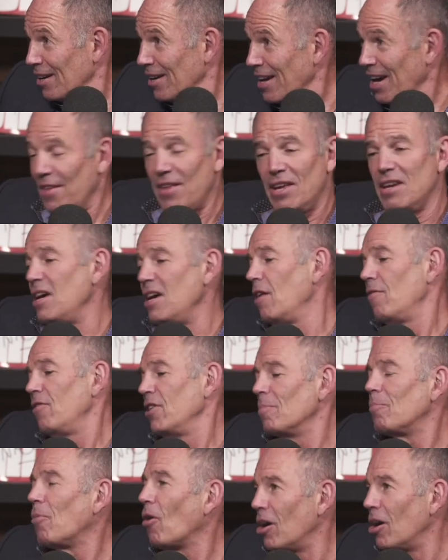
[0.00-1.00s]
Yeah. And then every
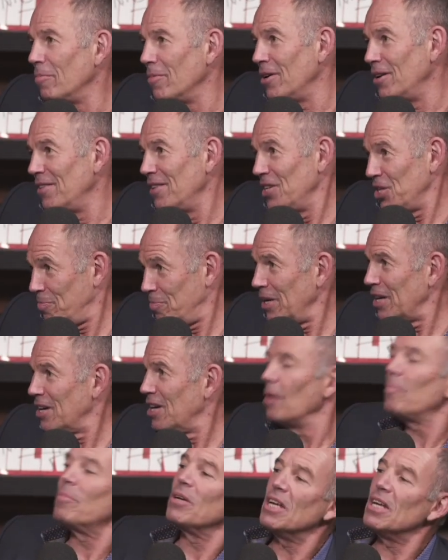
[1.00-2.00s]
department in this big
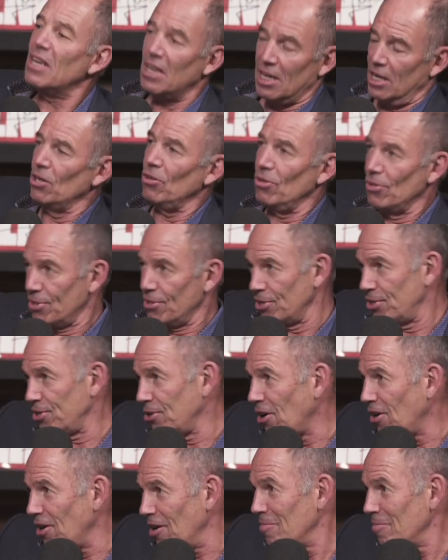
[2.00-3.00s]
company kills the
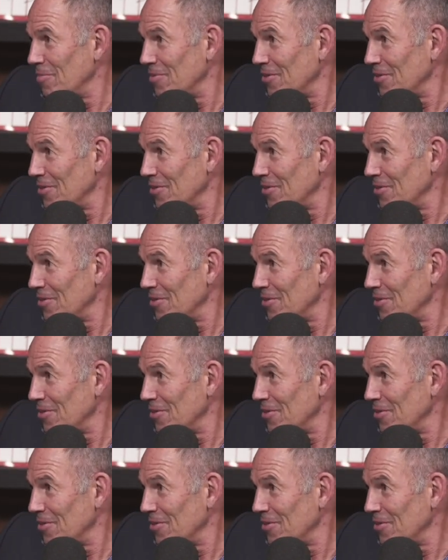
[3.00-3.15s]
startup.